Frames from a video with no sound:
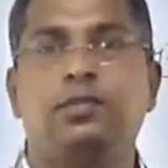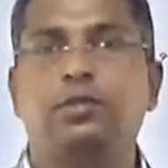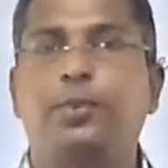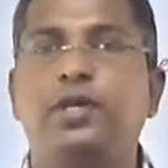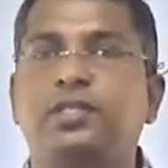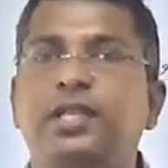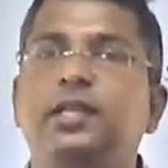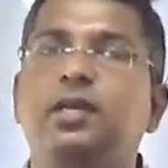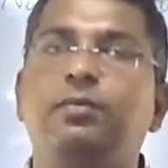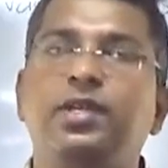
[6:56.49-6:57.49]
So personal
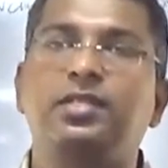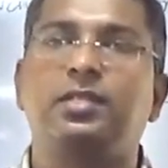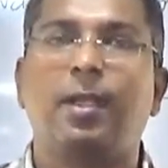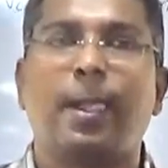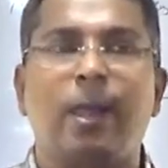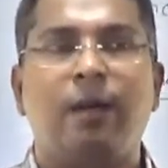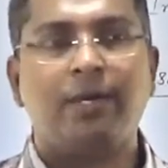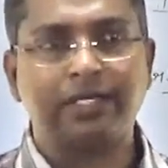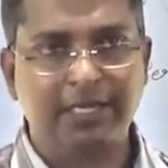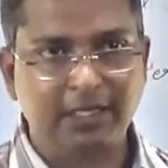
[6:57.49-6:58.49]
income is,
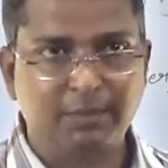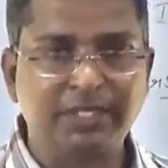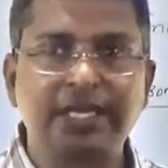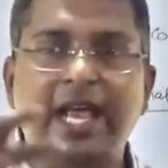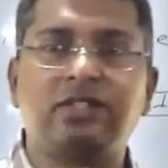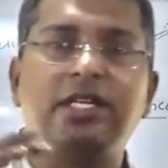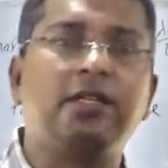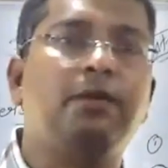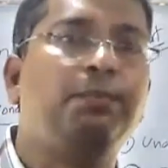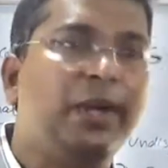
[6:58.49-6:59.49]
personal income is national
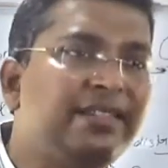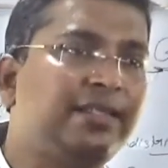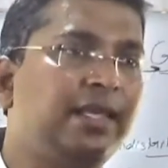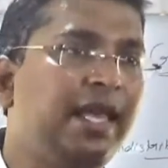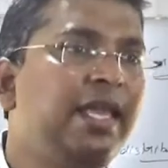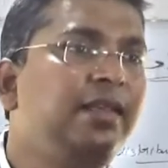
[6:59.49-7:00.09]
income plus